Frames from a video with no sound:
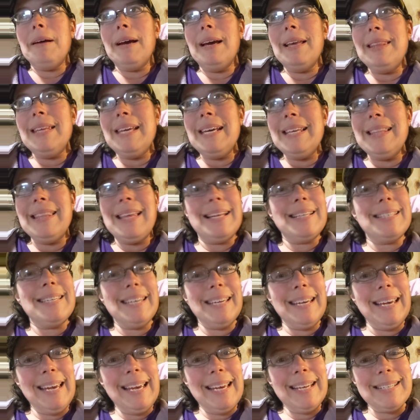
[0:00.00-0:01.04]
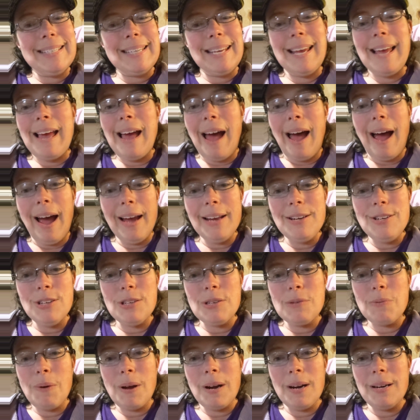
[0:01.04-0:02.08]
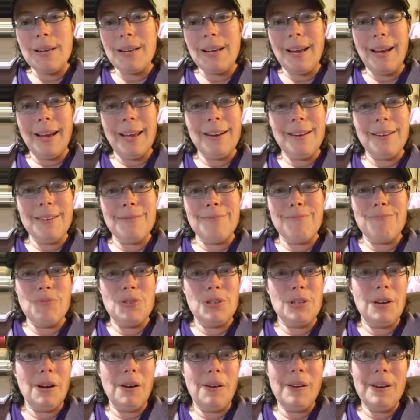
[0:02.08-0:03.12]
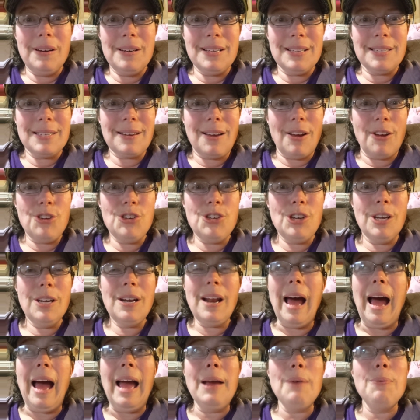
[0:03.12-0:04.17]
I think that's it. I just wanted to kind of share a discussion.